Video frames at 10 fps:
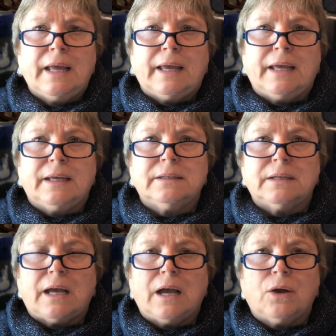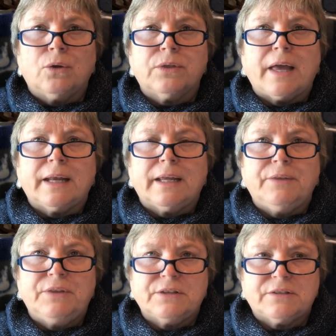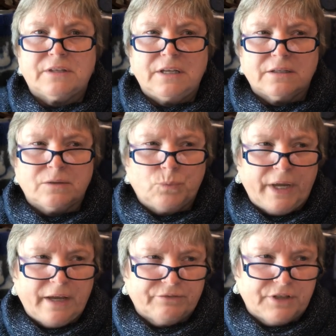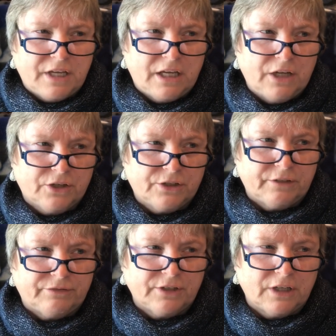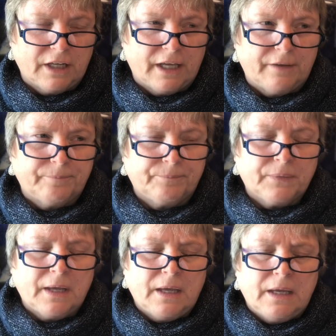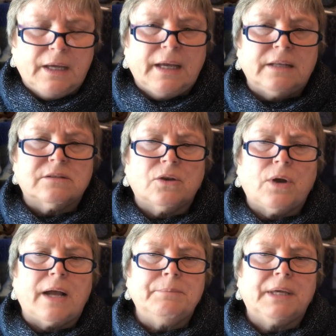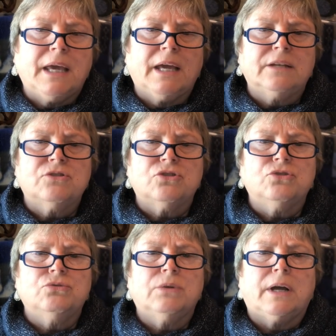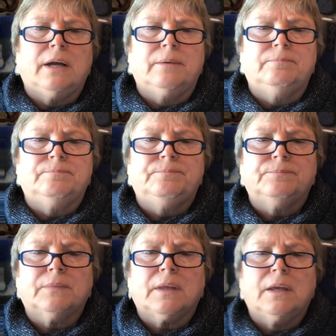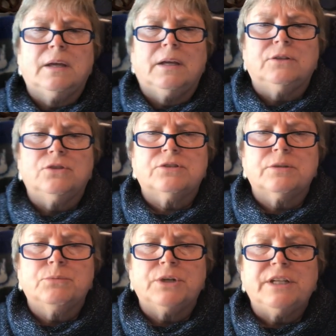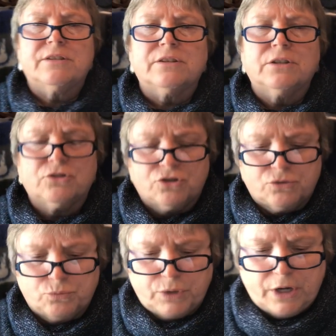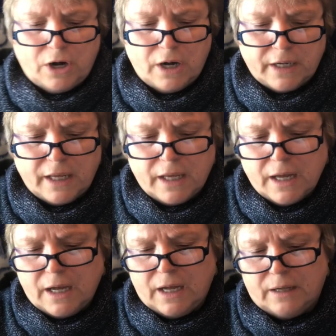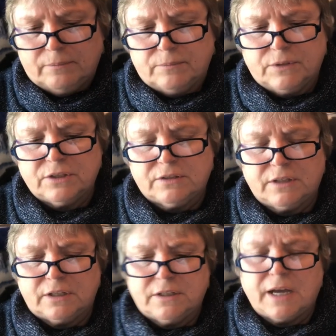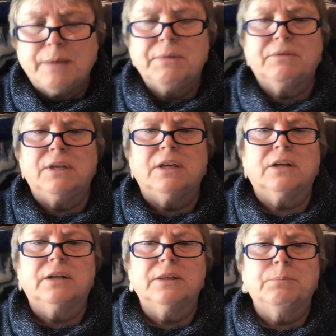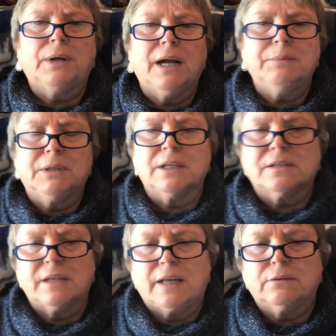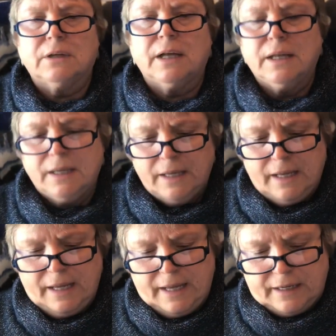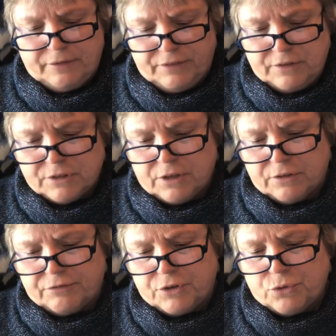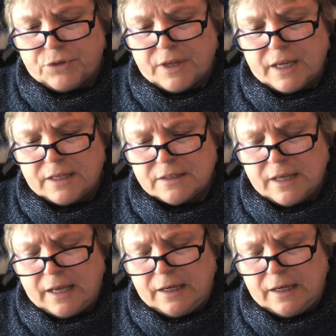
and how that in this season we have to hear differently. And so I began to do some research regarding this to time of the year in the Bible, etc. And I found out a few things.